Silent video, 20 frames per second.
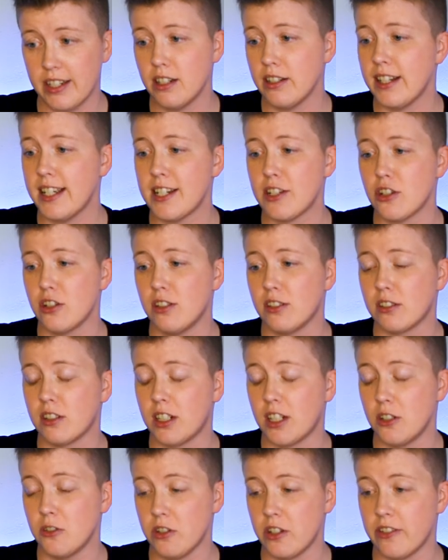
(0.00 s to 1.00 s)
International
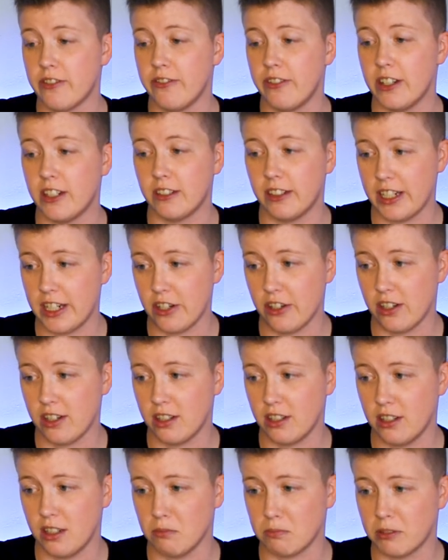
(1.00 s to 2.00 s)
Coach Federation
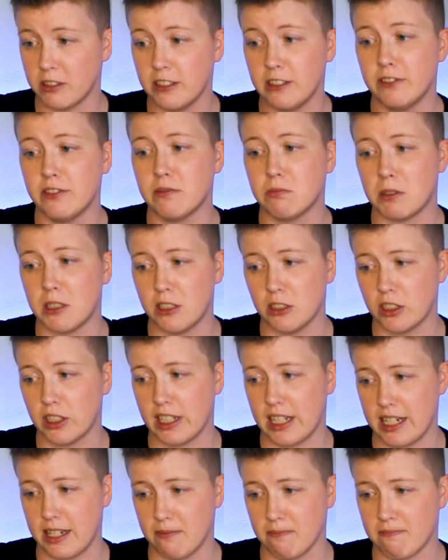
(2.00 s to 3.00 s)
approved
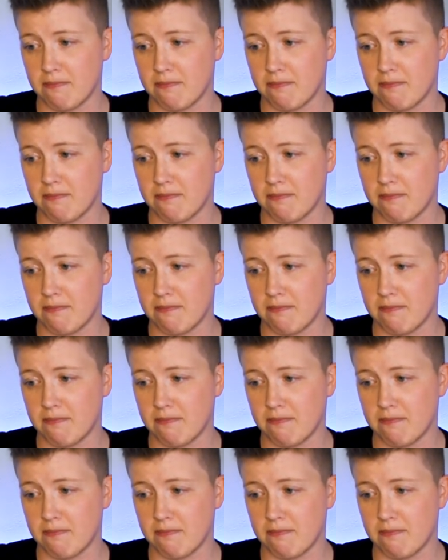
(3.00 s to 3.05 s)
program.